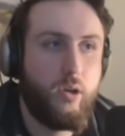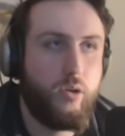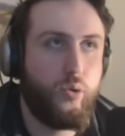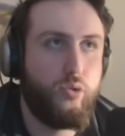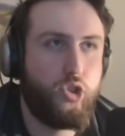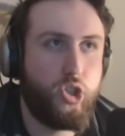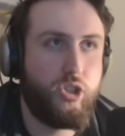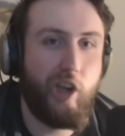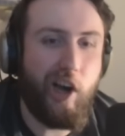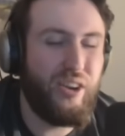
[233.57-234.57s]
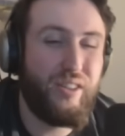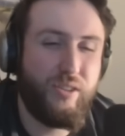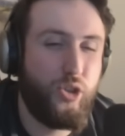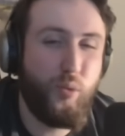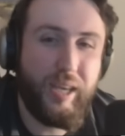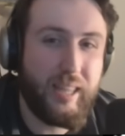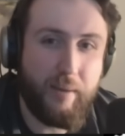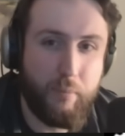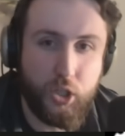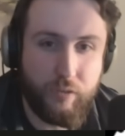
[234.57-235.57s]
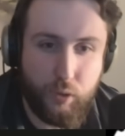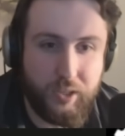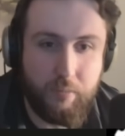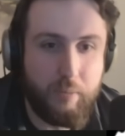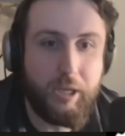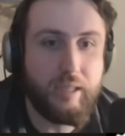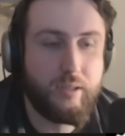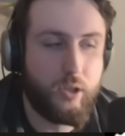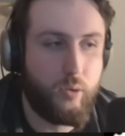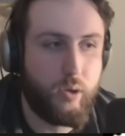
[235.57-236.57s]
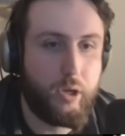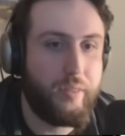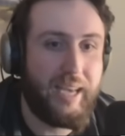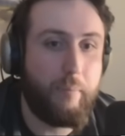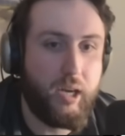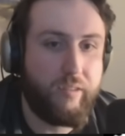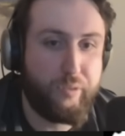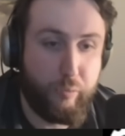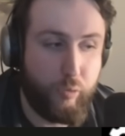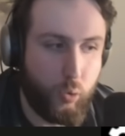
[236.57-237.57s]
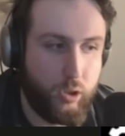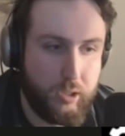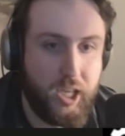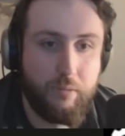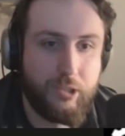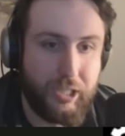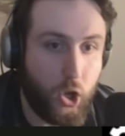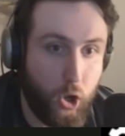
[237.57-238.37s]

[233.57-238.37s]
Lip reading: who's just not doing that much of your team DPS, so they're not that meaningful for the teams.